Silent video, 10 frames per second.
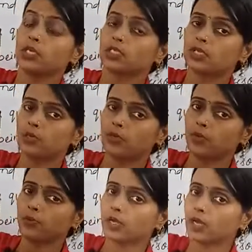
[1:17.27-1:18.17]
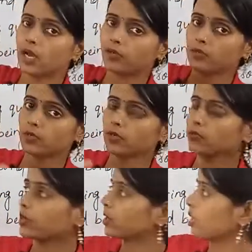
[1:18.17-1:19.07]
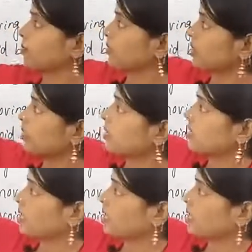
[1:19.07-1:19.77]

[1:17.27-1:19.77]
Suddenly one afternoon, what happened,